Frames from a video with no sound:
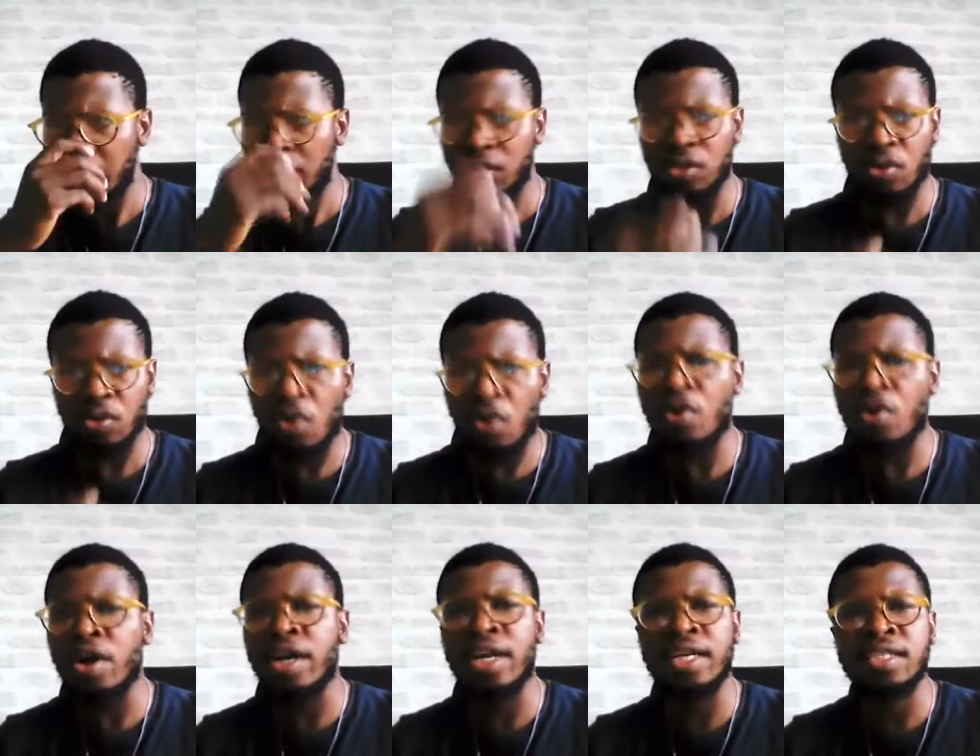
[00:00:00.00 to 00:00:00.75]
Do you
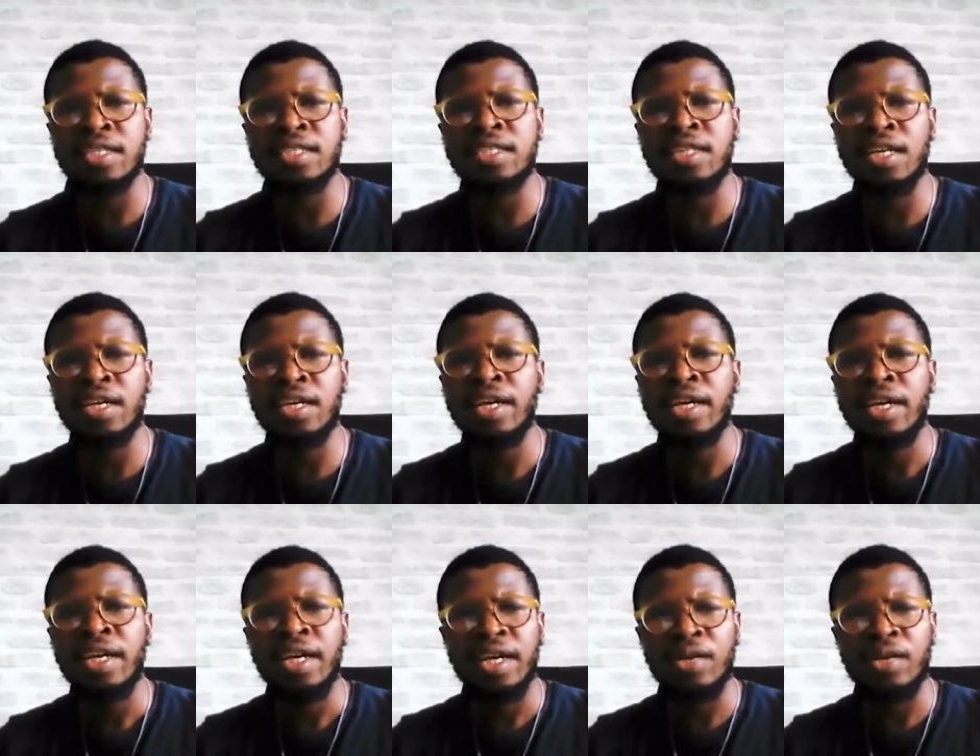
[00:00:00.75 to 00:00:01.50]
organize
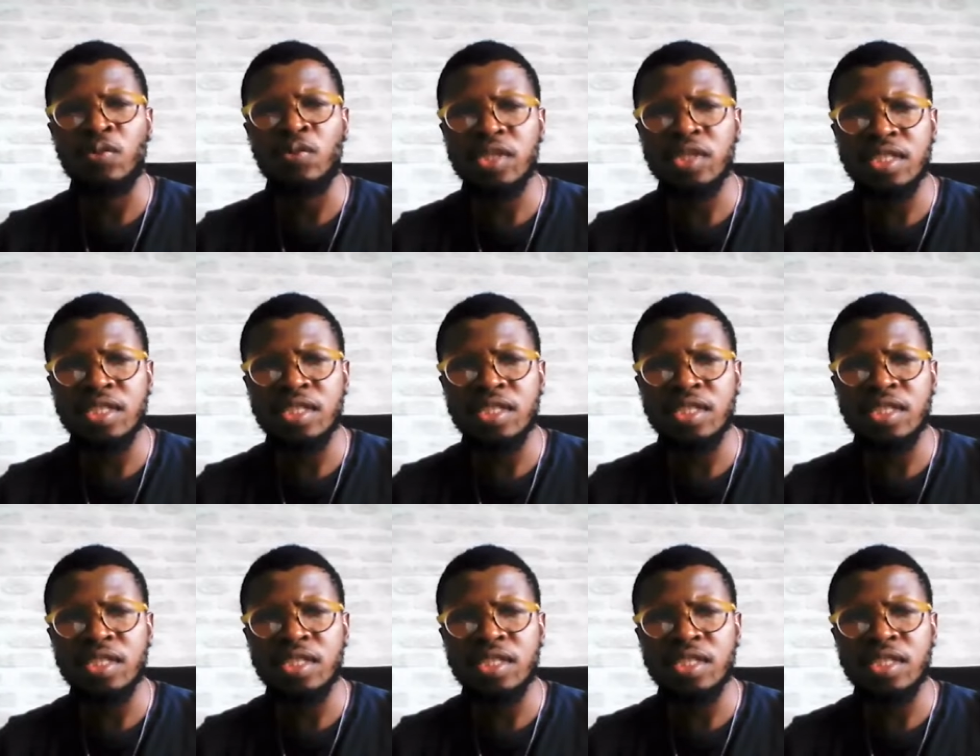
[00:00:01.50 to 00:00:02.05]
there, and what's the